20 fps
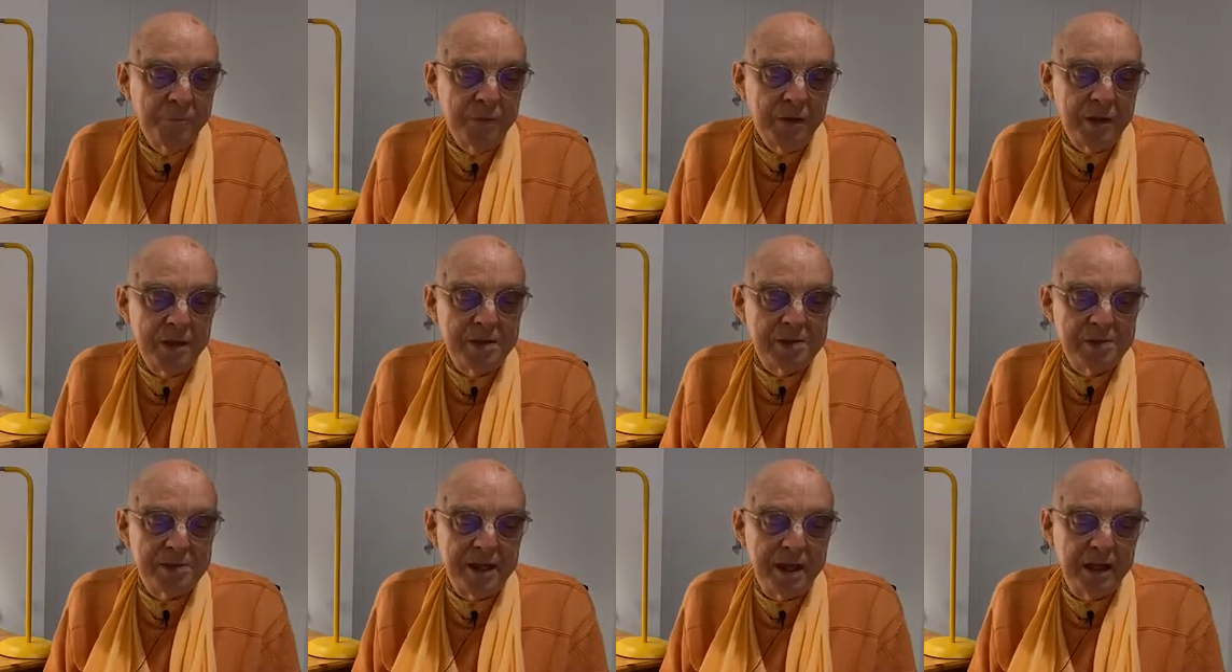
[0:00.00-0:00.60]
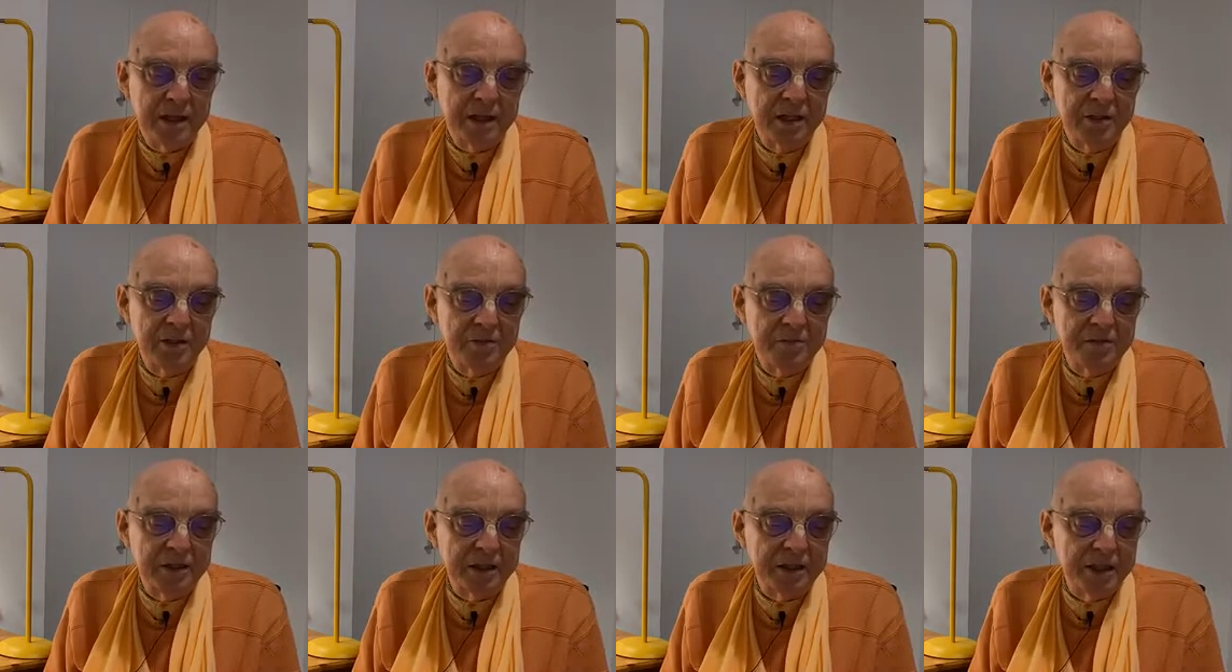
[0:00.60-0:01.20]
he settled in the
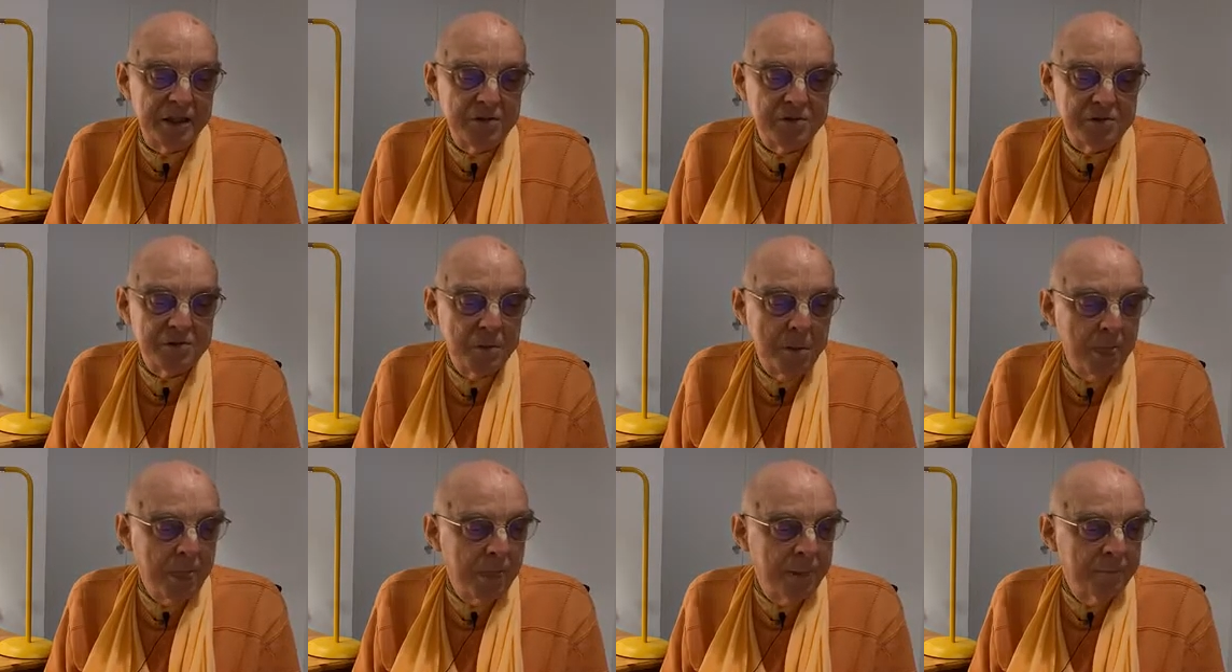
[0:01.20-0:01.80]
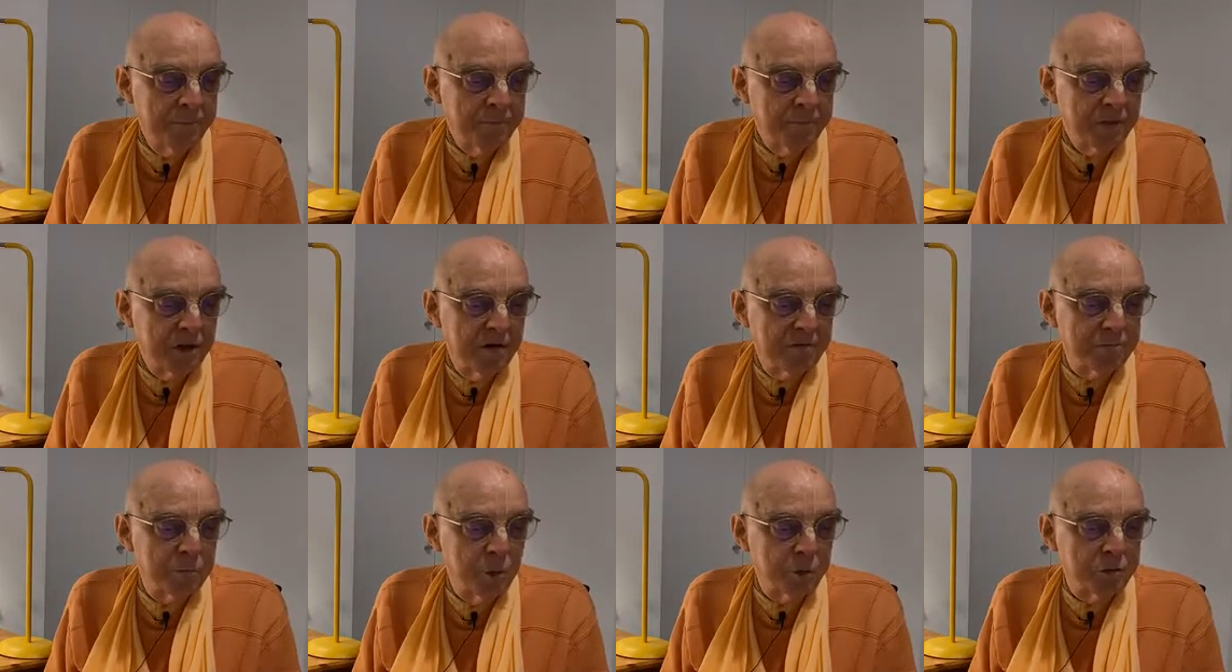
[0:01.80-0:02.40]
village of
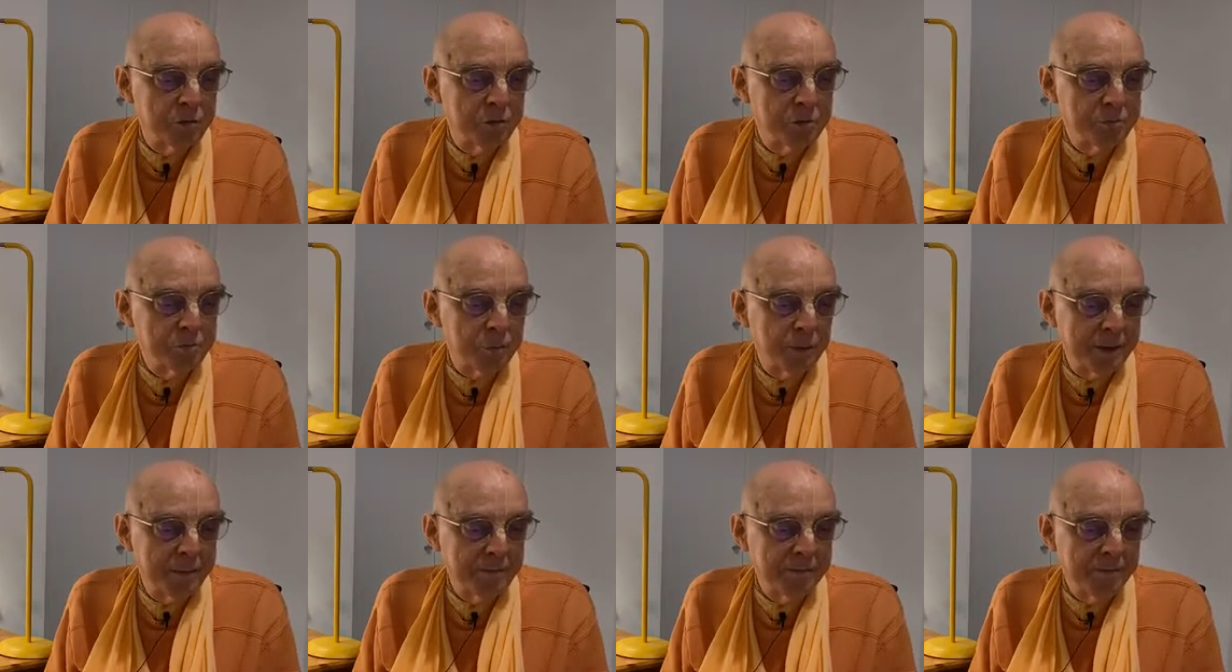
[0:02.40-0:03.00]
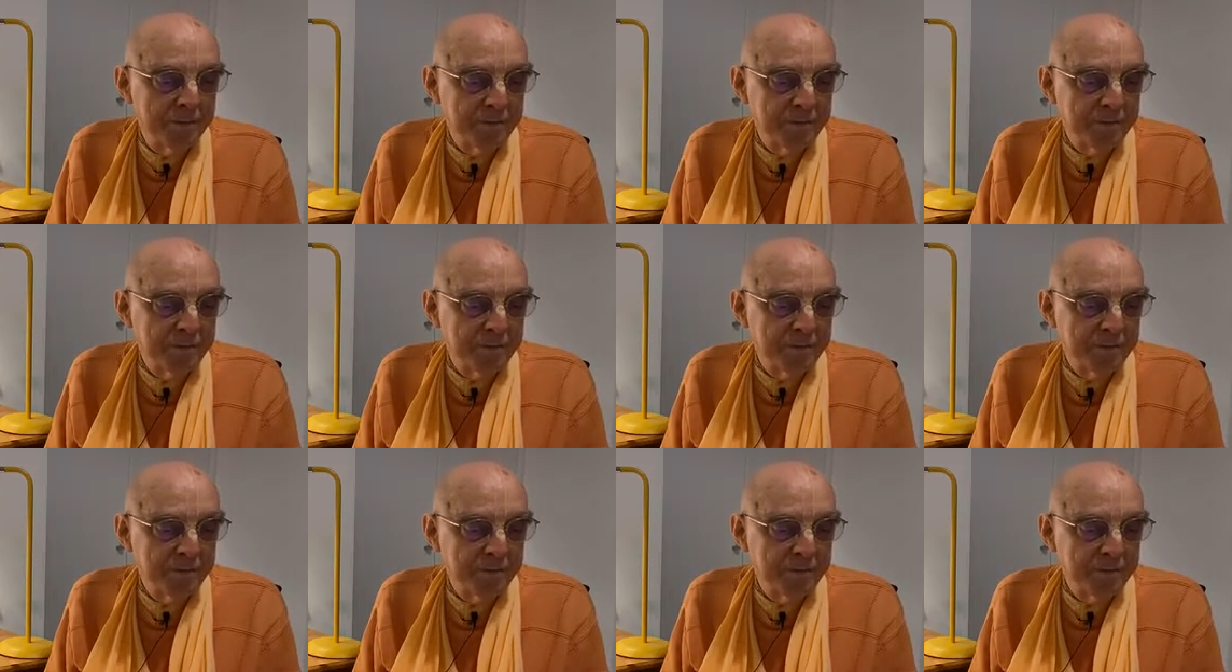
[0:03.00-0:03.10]
Modumdvip,